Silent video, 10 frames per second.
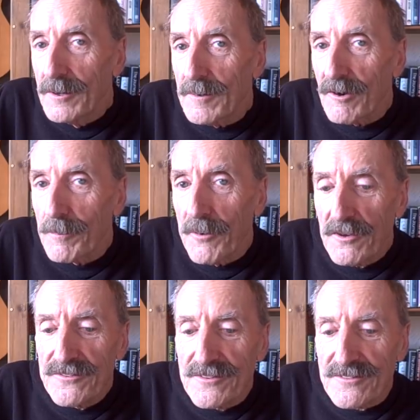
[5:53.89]
where
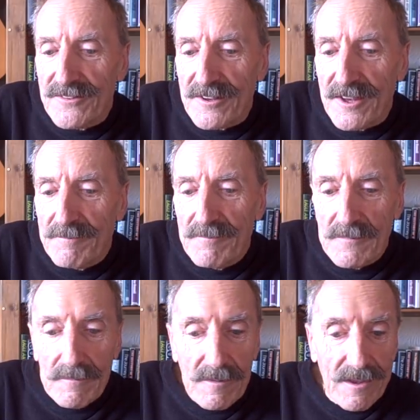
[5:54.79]
apostasy,
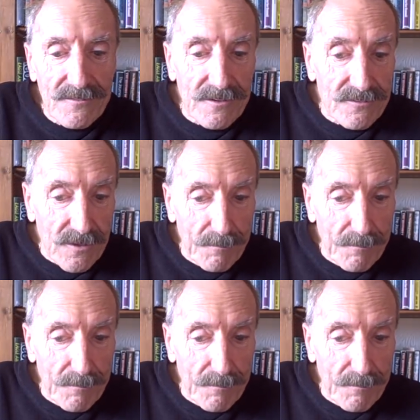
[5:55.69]
that is,